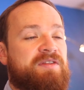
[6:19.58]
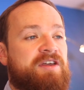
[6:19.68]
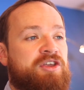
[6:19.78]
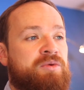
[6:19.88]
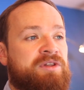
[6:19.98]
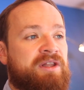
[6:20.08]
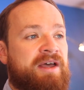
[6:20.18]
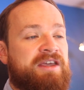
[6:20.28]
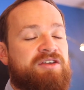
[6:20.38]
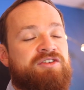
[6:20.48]
that you would
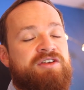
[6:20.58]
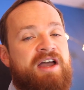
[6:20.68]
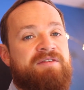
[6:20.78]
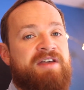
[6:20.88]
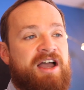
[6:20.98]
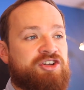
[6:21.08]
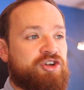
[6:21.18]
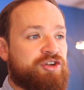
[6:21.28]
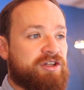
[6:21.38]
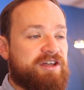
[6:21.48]
like to have cash
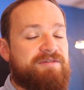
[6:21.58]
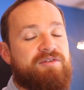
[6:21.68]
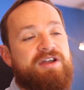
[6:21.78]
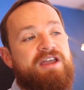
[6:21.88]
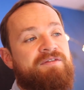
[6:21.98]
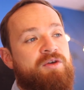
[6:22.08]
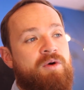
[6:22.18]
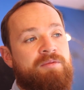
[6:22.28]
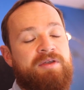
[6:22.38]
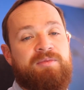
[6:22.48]
on delivery, if you
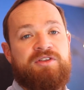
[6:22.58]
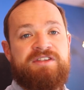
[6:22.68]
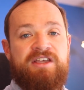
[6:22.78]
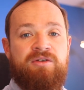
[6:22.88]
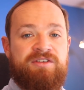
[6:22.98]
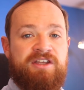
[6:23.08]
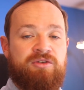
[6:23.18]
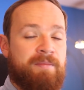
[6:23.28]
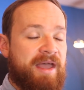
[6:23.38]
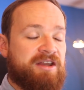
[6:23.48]
want people to say you send
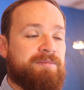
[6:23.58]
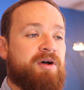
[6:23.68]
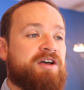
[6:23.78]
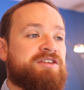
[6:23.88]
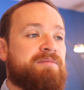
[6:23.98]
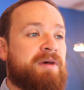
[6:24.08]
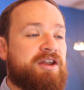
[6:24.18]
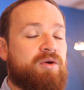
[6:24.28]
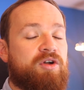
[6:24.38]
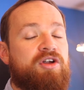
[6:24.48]
you a bank deposit,
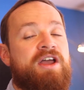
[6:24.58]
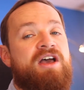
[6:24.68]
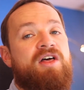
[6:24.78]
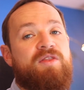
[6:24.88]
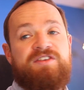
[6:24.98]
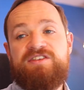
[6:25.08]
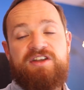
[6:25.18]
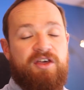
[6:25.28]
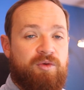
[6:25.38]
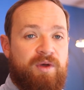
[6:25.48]
money order, this is
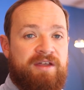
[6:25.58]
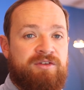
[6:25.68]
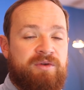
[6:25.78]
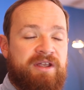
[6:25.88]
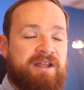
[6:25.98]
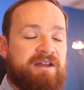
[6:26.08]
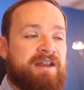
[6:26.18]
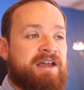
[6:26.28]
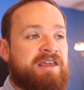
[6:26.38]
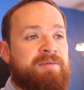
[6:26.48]
another way of doing it.
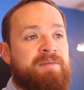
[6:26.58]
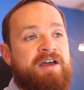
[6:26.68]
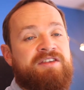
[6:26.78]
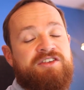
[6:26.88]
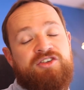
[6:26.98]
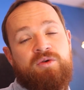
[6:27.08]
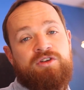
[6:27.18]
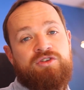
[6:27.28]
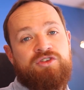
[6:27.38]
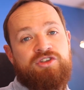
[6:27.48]
Now keep in mind this is
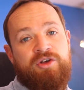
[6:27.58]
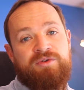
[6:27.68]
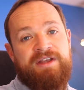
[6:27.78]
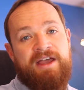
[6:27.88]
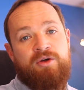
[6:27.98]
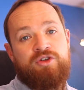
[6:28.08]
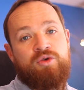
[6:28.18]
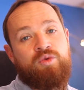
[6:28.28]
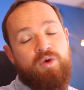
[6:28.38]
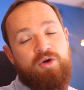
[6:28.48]
going to slow down
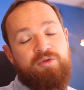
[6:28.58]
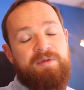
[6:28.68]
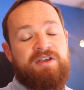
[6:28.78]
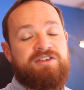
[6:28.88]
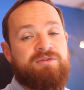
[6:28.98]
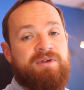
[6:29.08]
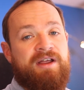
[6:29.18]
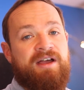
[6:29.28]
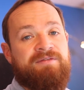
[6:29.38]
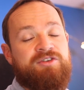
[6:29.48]
your growth because you would
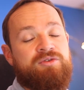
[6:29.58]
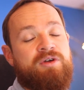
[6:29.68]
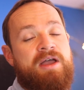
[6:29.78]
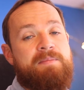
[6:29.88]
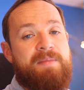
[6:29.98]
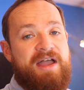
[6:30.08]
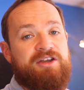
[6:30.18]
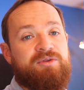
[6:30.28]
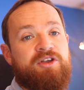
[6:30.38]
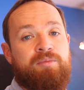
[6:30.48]
have to
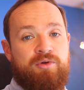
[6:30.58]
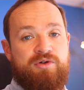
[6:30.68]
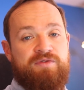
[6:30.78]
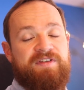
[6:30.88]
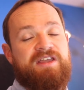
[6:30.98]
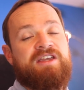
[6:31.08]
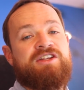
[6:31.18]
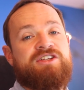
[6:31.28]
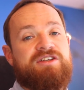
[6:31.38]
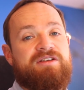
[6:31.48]
manually approve
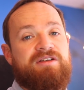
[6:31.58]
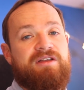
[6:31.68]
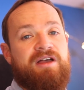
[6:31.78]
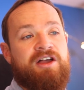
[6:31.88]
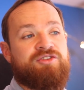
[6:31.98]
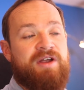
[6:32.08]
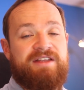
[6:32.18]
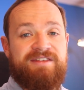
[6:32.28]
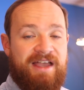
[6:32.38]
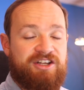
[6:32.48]
each uh,
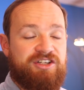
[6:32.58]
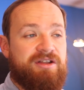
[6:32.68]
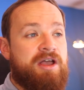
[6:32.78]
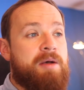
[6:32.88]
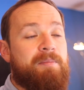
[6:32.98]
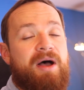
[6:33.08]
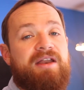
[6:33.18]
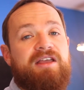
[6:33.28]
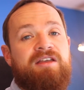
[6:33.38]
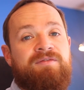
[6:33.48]
transaction.
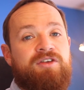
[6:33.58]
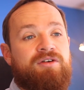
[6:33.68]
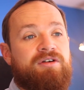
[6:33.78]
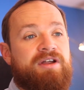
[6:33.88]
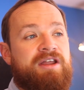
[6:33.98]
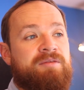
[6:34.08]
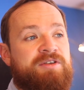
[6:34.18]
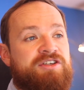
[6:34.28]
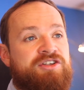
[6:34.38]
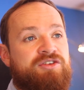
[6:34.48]
But if you're in a
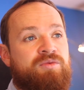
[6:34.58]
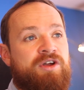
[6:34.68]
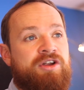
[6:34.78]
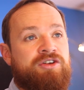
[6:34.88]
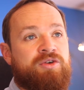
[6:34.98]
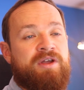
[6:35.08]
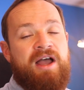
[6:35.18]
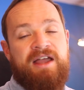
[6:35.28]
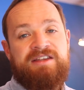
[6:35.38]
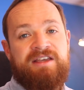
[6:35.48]
position where you're doing
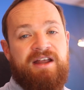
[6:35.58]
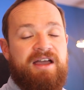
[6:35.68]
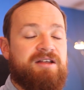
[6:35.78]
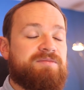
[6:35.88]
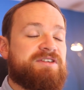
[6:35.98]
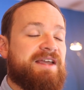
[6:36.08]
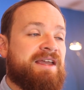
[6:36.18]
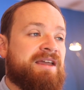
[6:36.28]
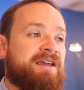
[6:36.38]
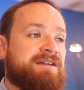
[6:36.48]
high ticket items
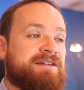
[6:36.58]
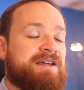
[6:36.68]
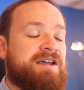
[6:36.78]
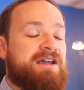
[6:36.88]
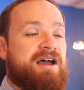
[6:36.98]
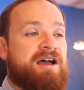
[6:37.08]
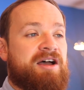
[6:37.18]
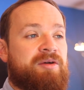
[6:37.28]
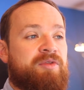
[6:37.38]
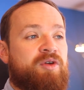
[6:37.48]
and
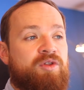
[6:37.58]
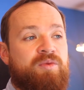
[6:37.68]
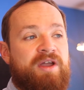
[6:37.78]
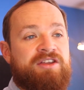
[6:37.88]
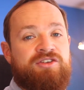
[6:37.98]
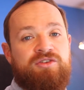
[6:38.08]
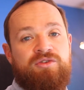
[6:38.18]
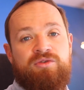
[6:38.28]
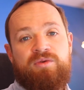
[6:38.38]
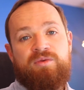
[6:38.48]
um, the only way
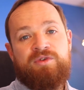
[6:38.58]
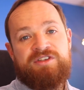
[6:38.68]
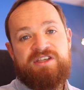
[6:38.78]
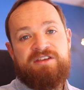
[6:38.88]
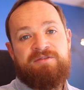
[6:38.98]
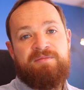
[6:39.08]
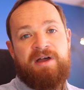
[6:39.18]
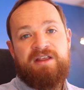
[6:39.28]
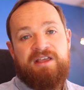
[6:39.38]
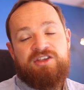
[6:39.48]
to receive
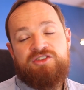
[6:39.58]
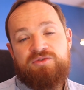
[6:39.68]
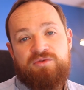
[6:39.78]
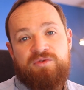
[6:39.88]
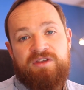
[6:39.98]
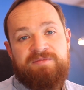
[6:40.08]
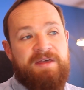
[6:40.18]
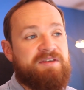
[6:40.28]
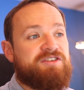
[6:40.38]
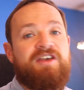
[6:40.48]
money is through these
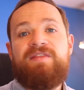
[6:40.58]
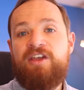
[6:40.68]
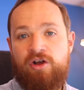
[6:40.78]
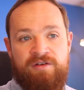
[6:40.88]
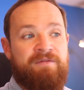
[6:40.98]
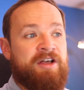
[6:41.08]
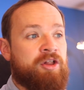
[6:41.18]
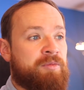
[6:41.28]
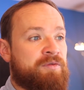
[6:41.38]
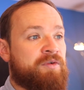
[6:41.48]
methods, they are
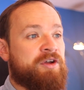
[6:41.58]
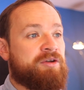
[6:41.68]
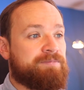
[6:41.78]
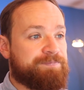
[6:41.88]
available for you.